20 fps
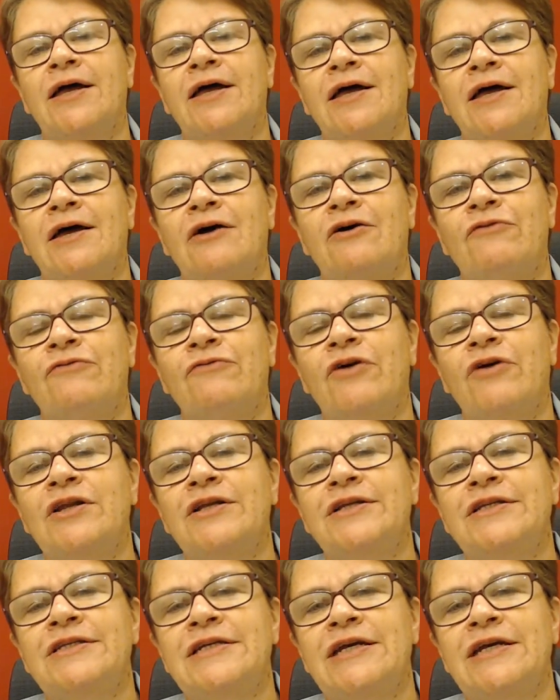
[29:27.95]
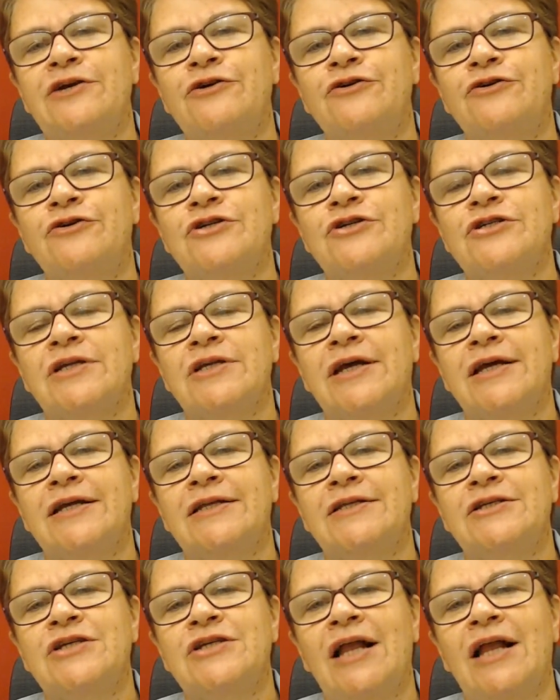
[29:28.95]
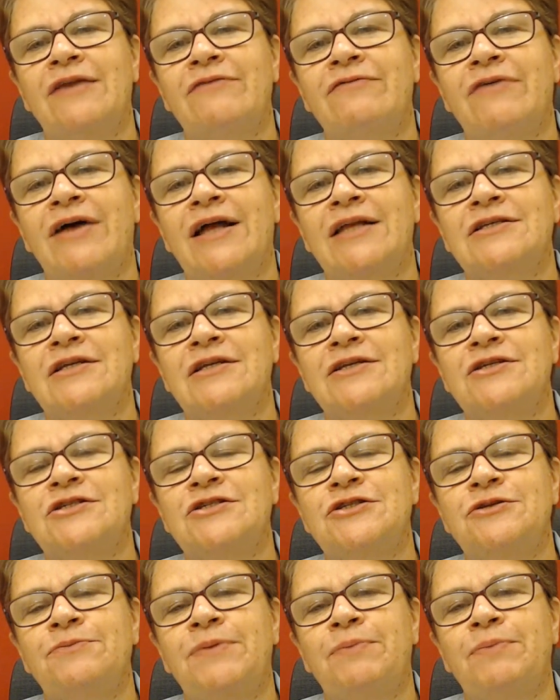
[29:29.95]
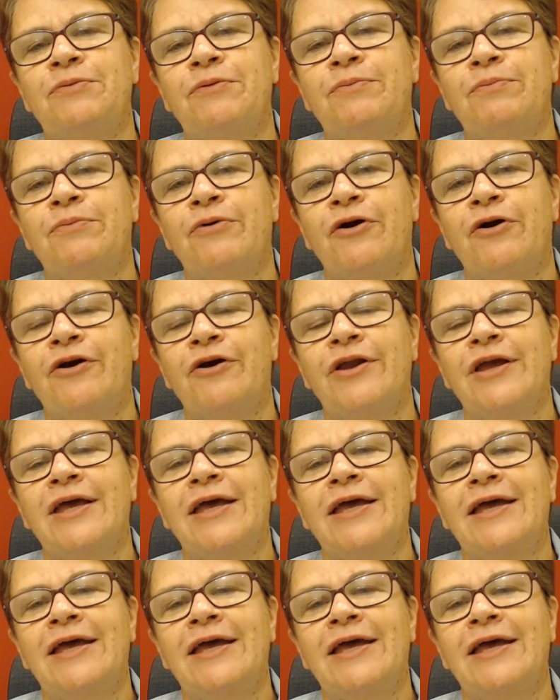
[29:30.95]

uh, our volunteers and child evangelists to be prepared